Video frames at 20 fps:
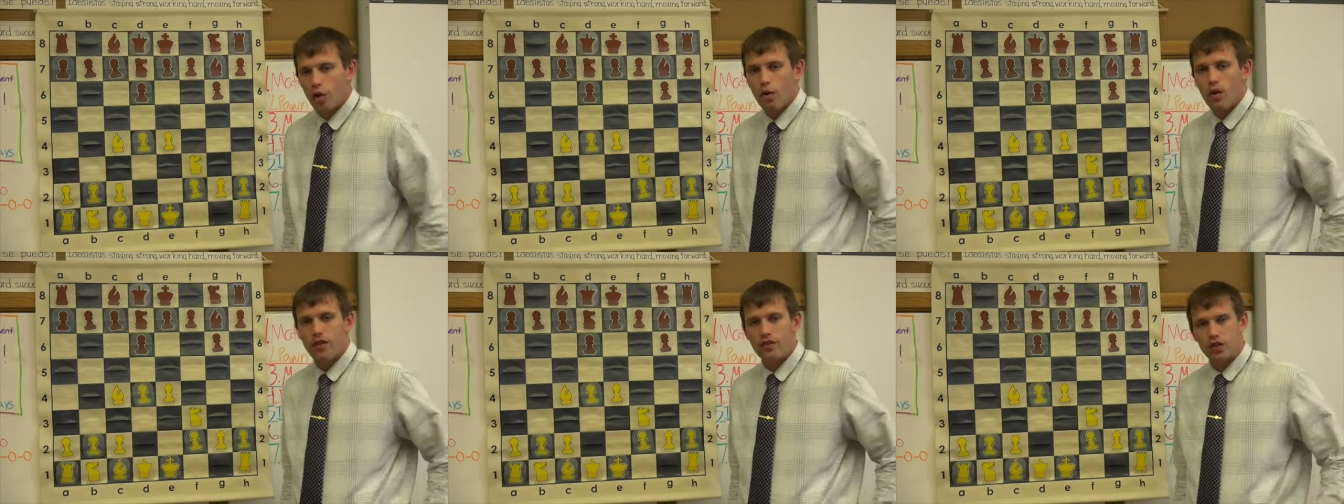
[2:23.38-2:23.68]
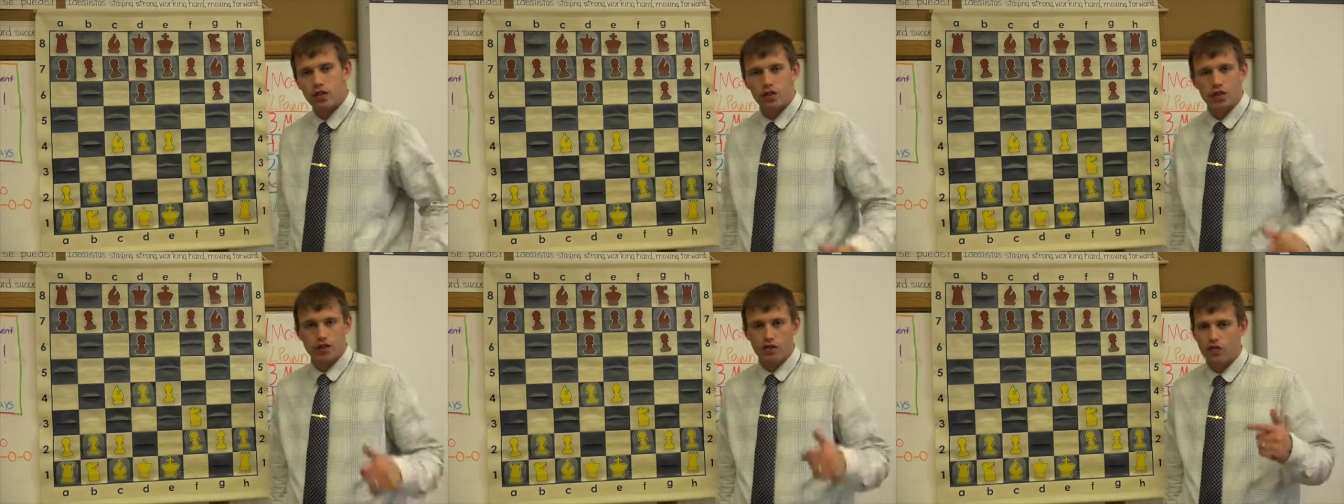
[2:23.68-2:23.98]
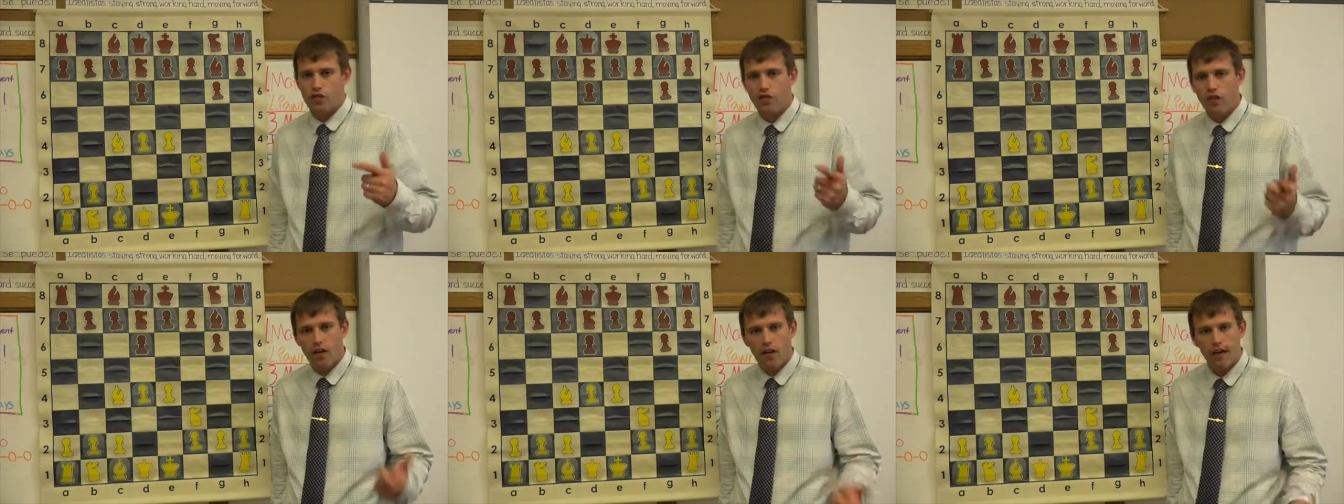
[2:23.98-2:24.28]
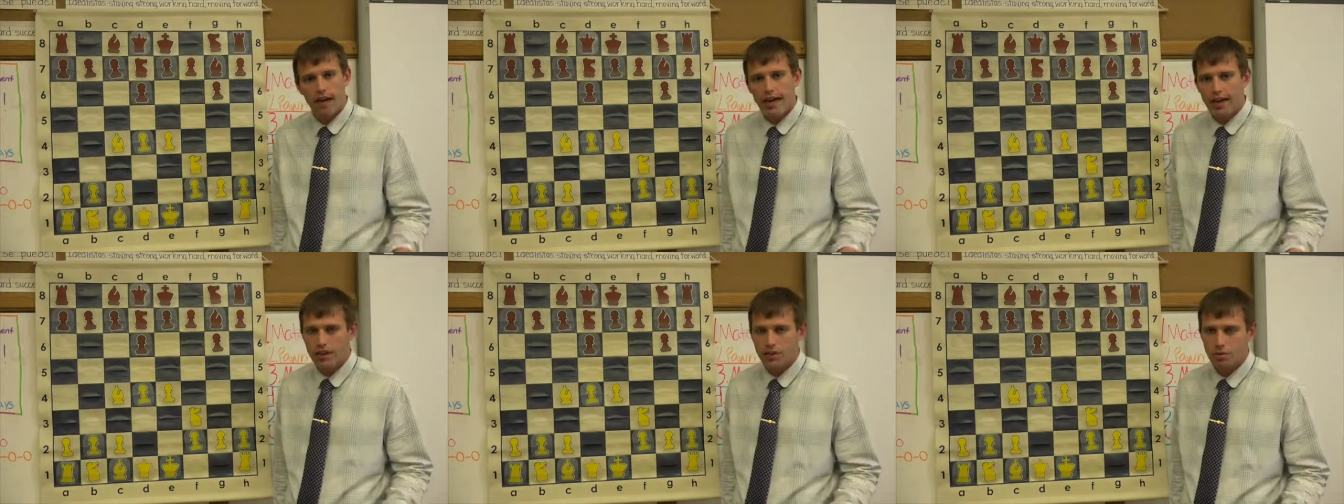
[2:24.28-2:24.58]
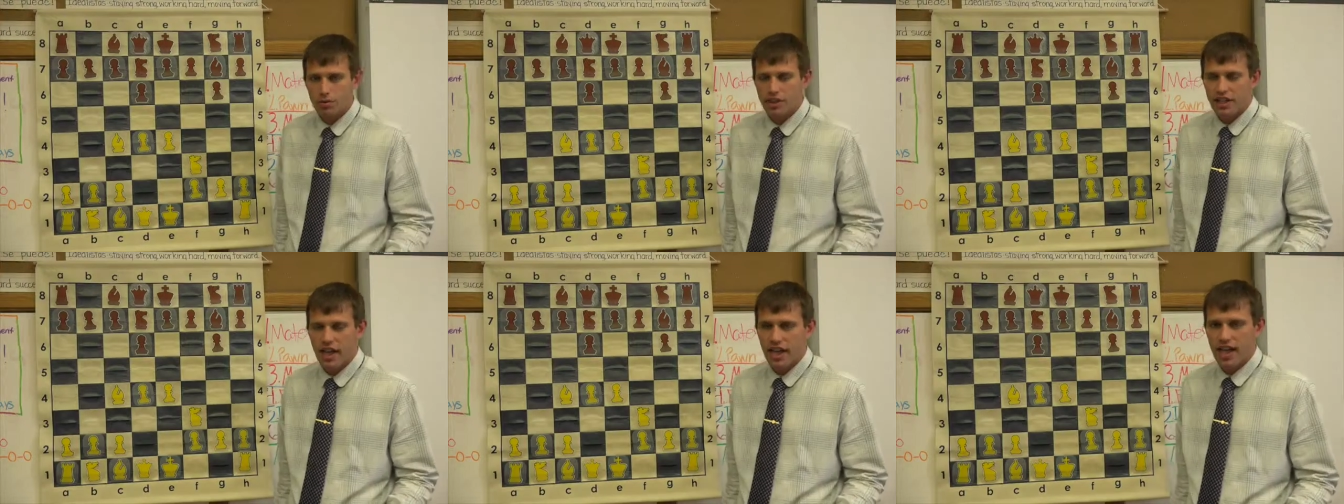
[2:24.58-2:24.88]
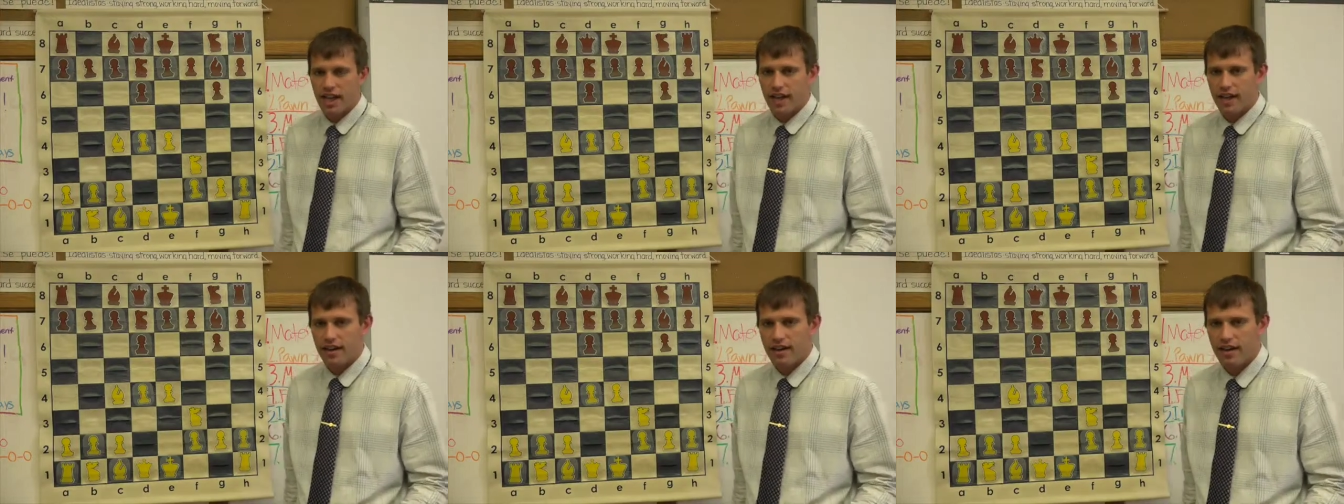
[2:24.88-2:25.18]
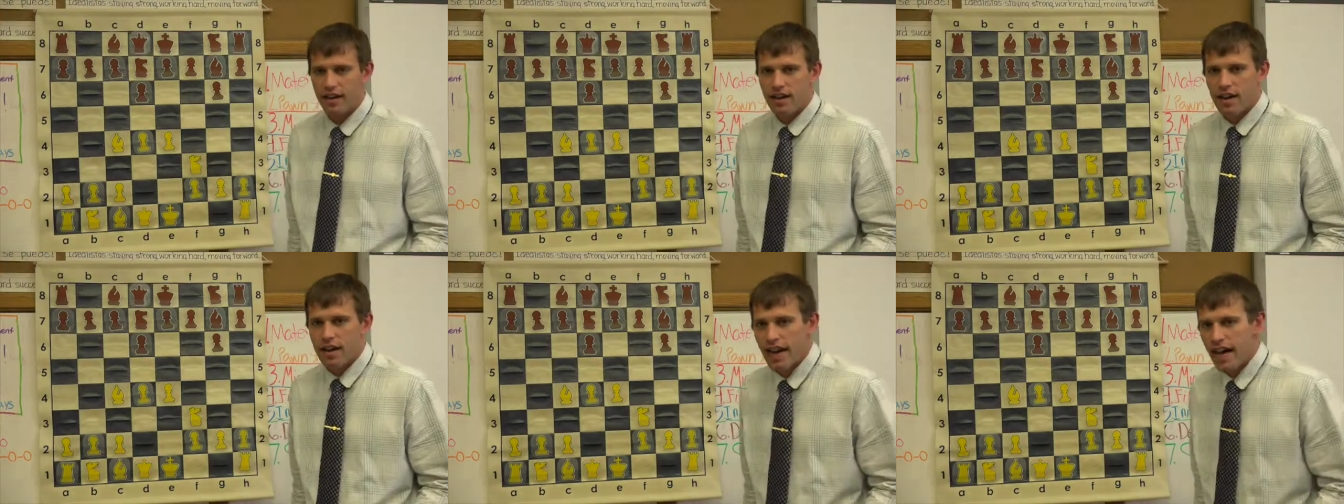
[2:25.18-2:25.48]
We have to look as far ahead as we
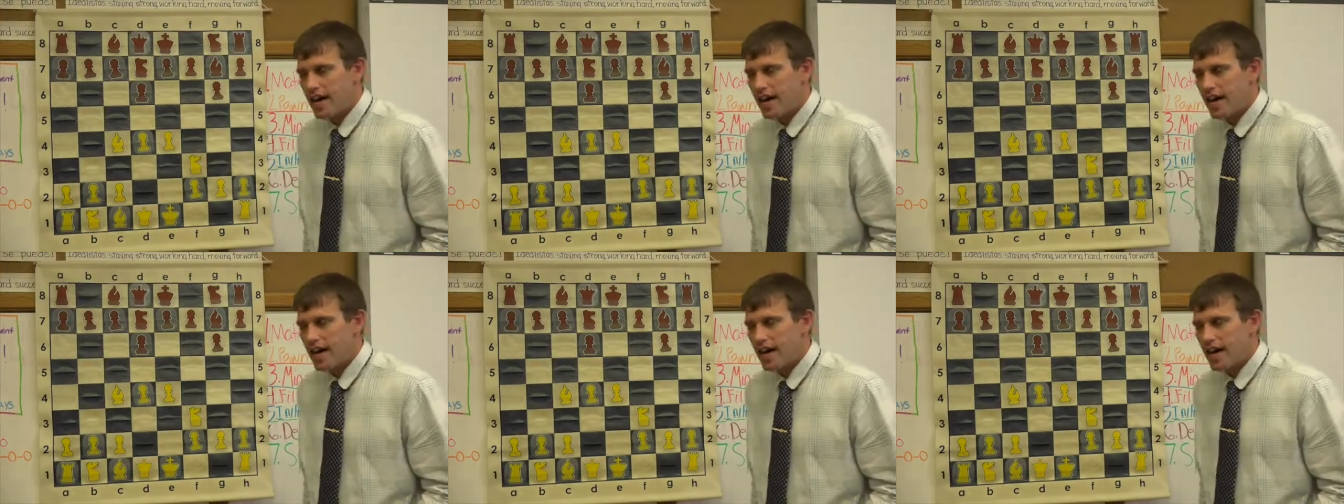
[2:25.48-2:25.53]
can.